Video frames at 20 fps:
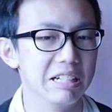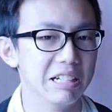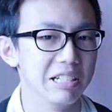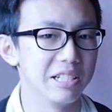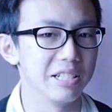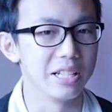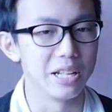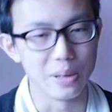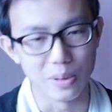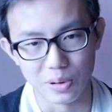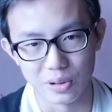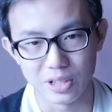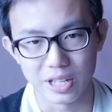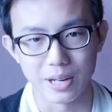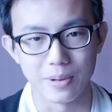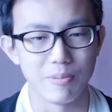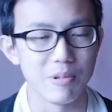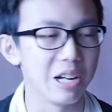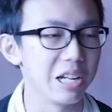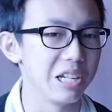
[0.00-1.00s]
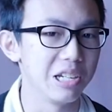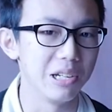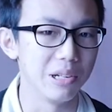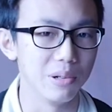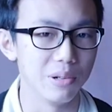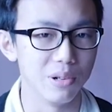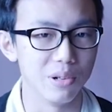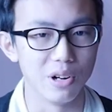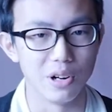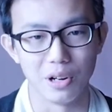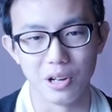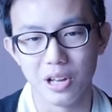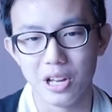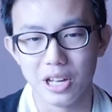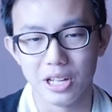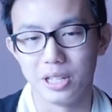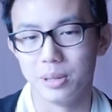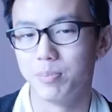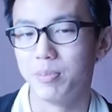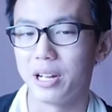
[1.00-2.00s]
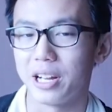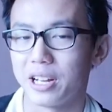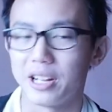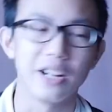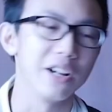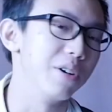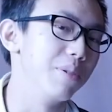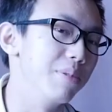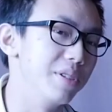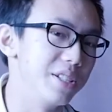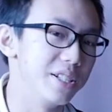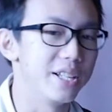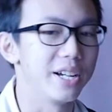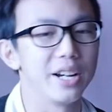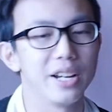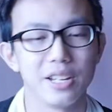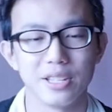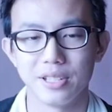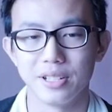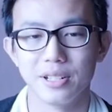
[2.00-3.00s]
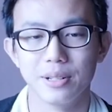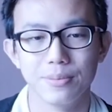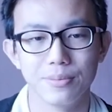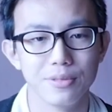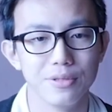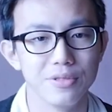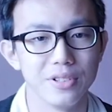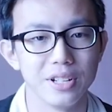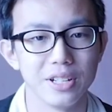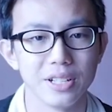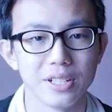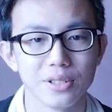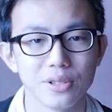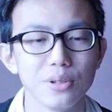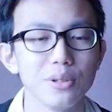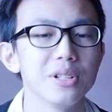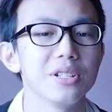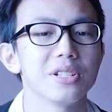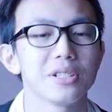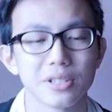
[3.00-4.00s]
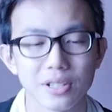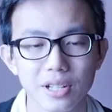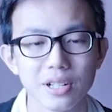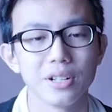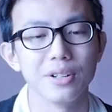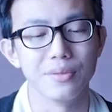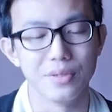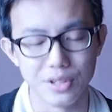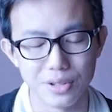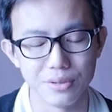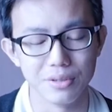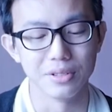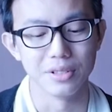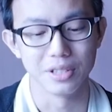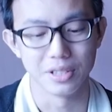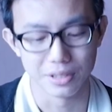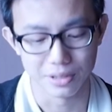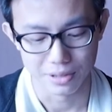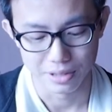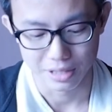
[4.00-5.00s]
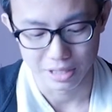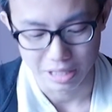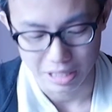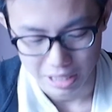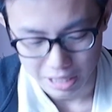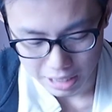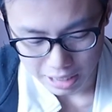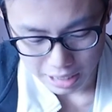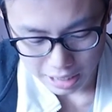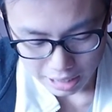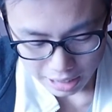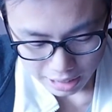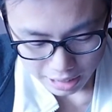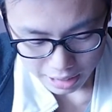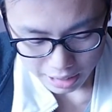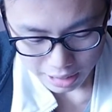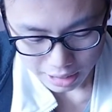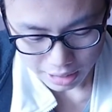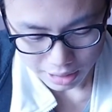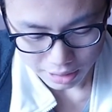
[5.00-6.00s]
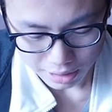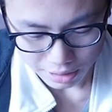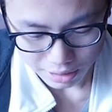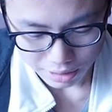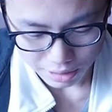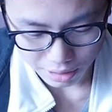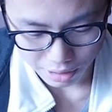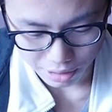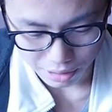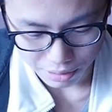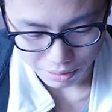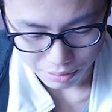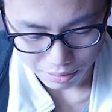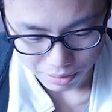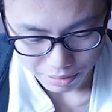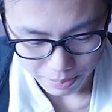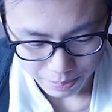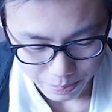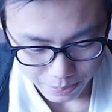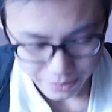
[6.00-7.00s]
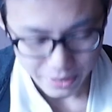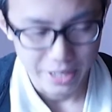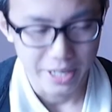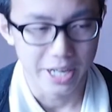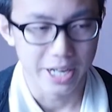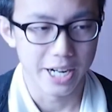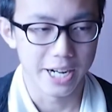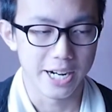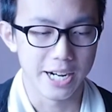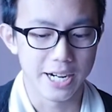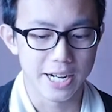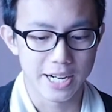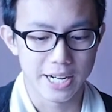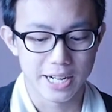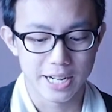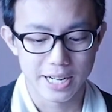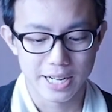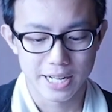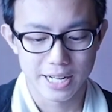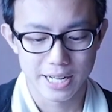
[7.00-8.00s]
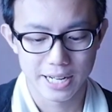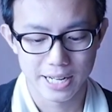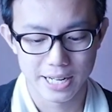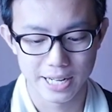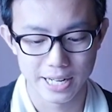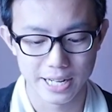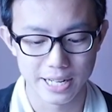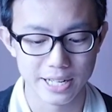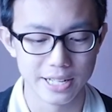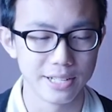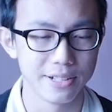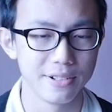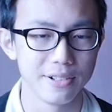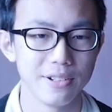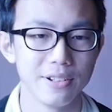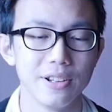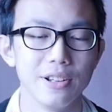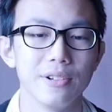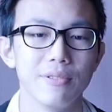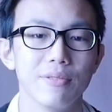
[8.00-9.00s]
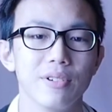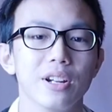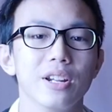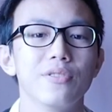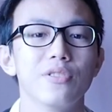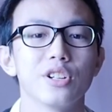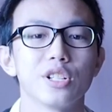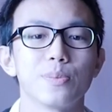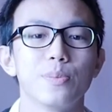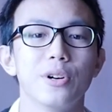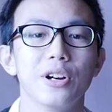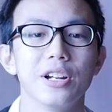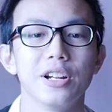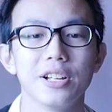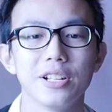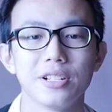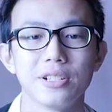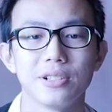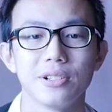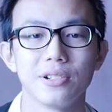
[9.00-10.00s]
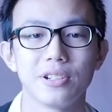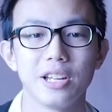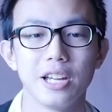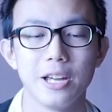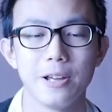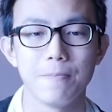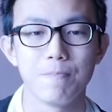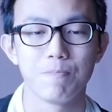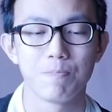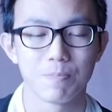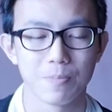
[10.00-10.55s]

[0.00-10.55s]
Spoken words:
stereotype white hero, or the black guy always dies in the movie. So it's kind of interesting to see. So, ready for spoilers? Okay.